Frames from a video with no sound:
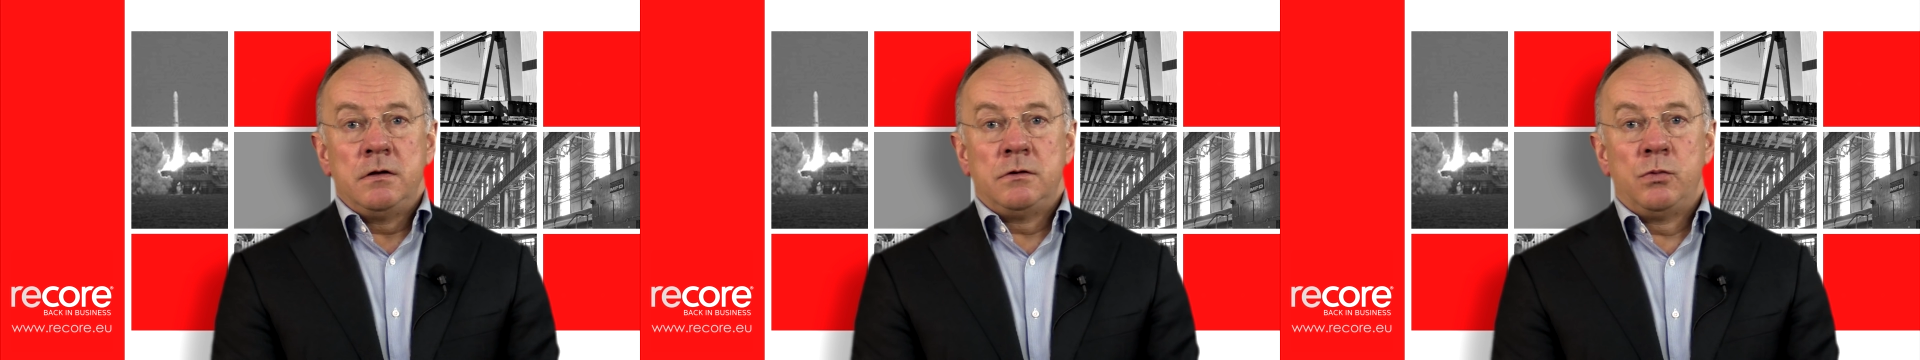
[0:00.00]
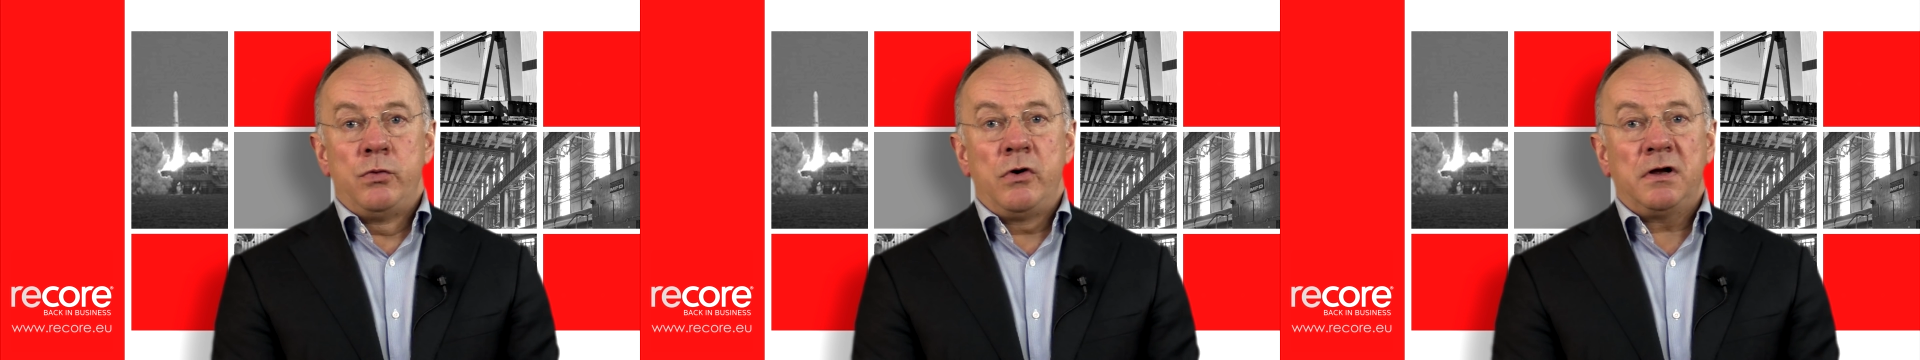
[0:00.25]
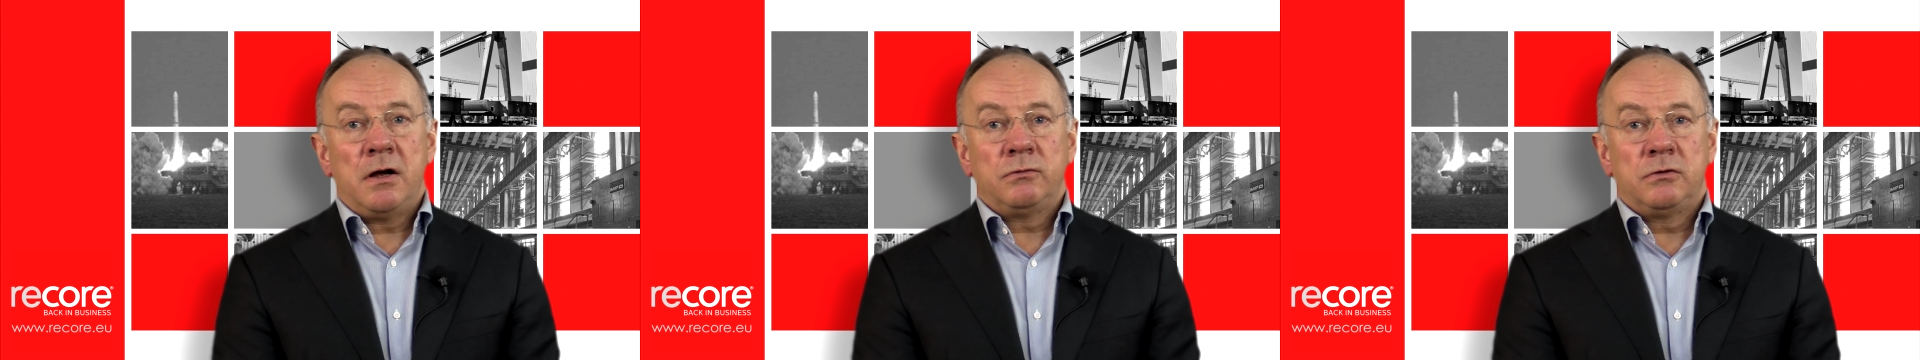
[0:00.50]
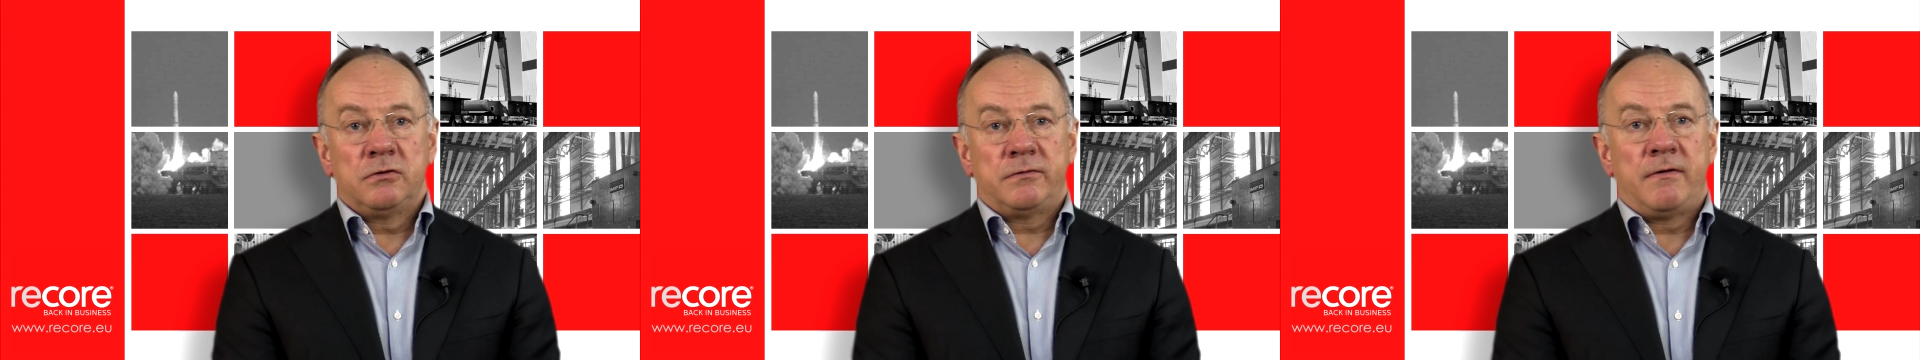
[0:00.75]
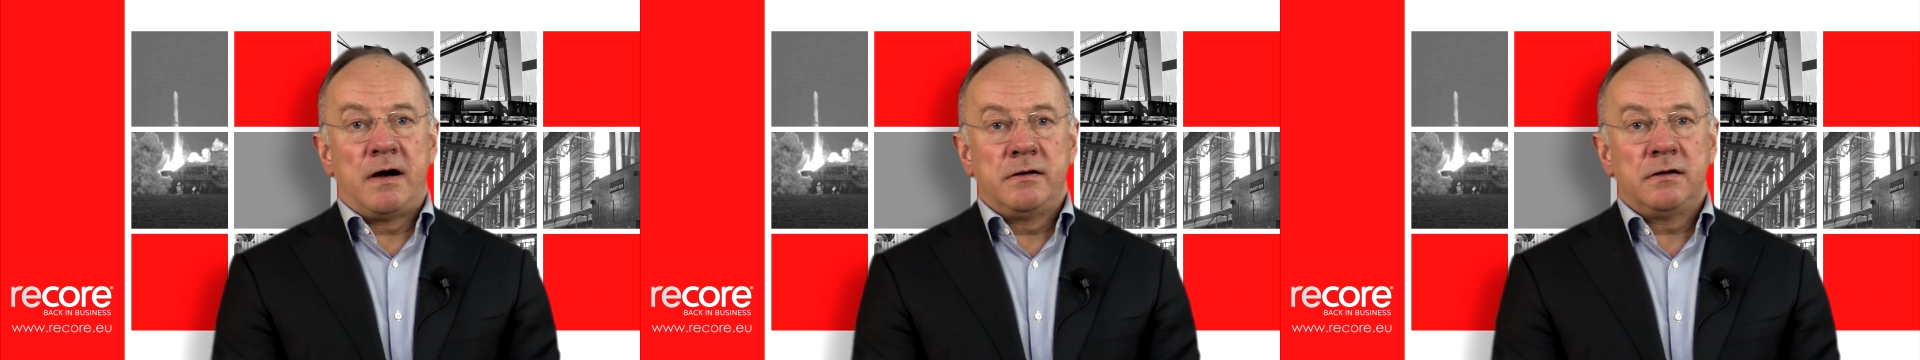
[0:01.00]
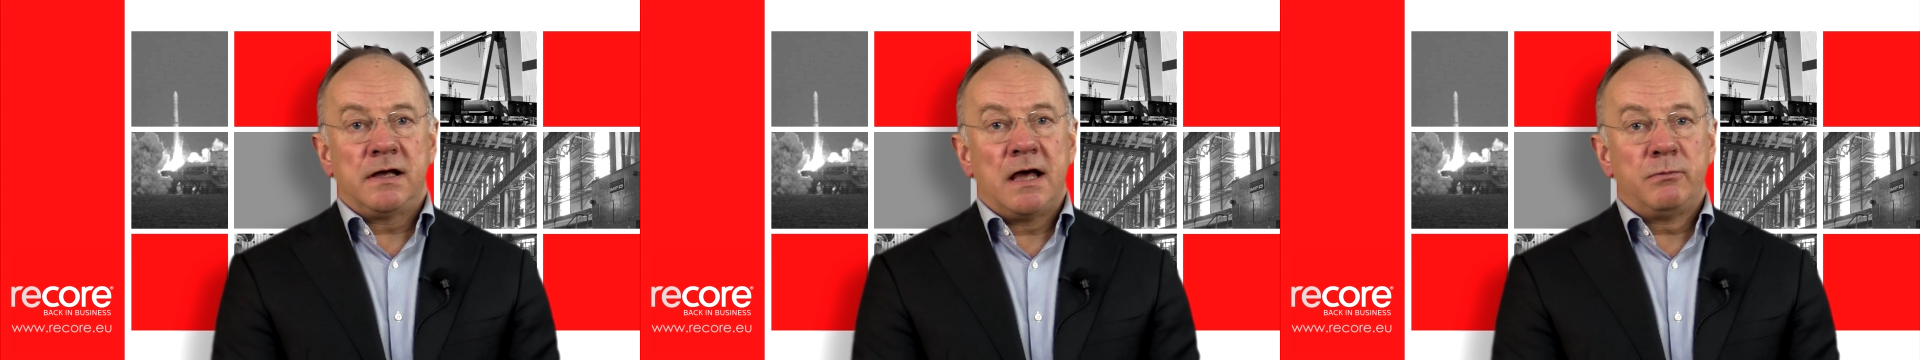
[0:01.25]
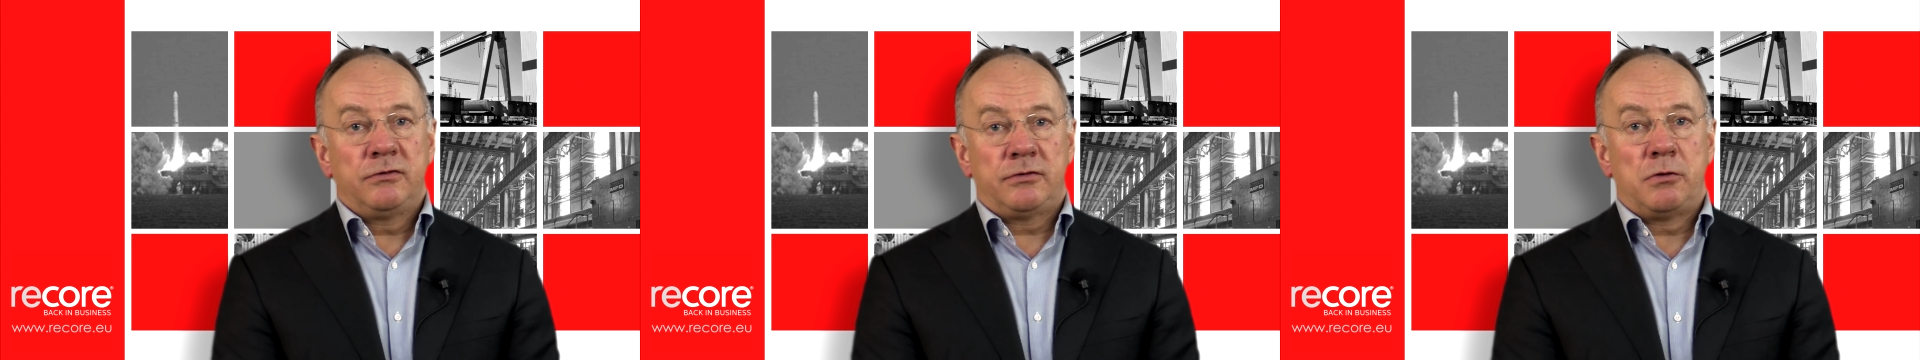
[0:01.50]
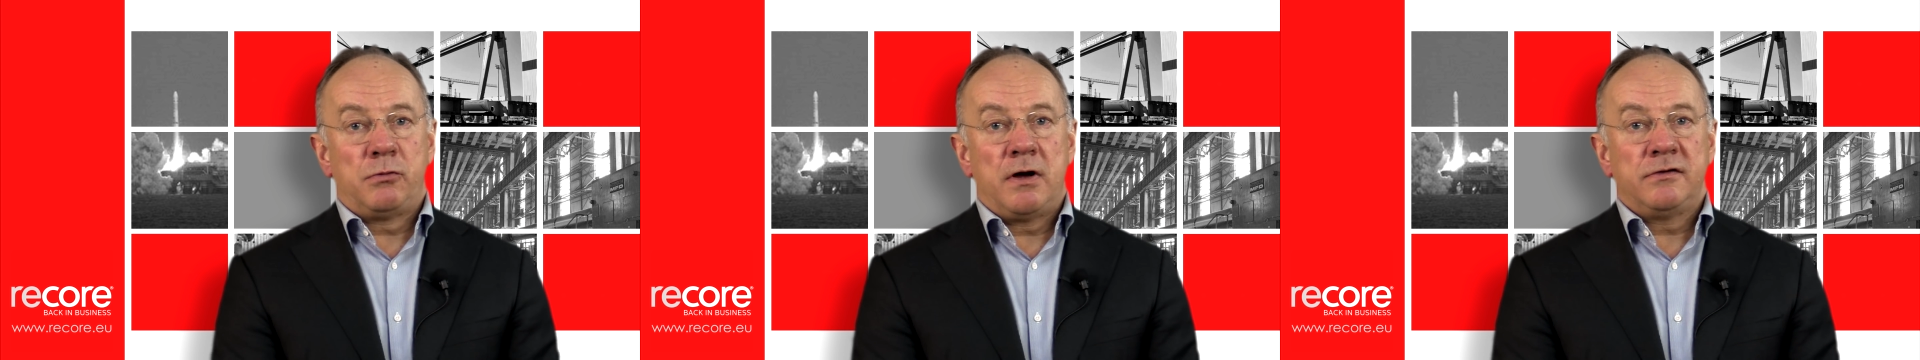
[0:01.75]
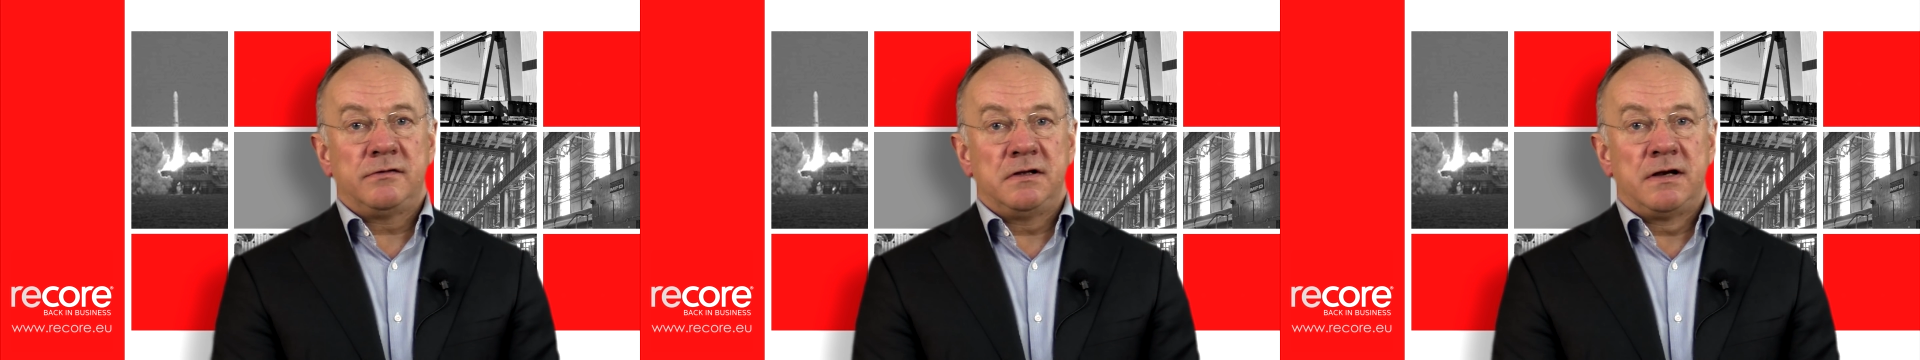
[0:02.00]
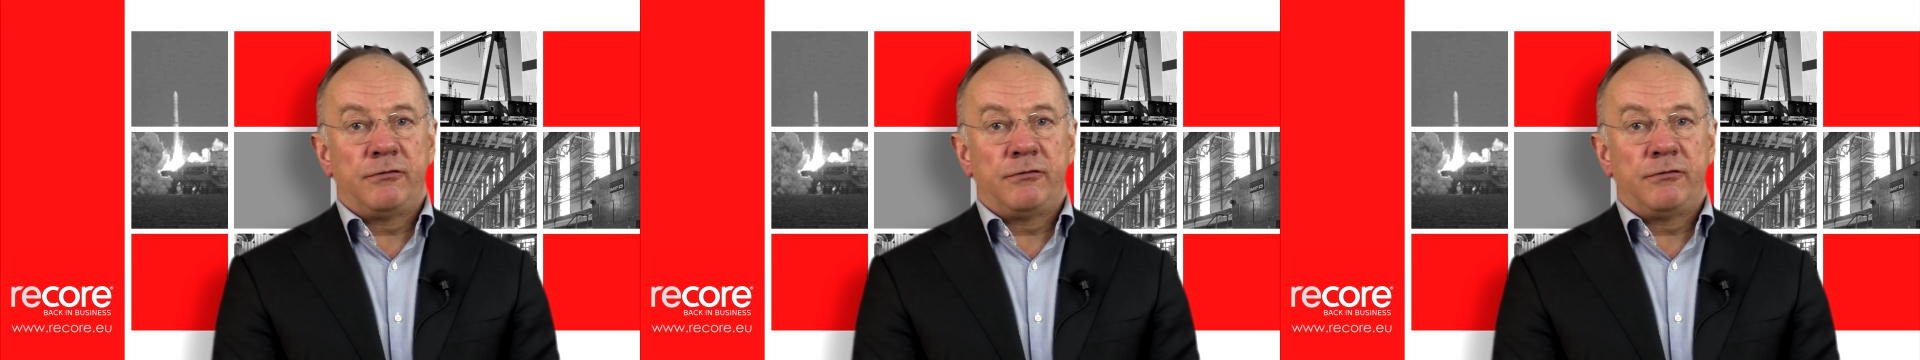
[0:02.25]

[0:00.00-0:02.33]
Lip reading: The work out of Kværner can be summarized in a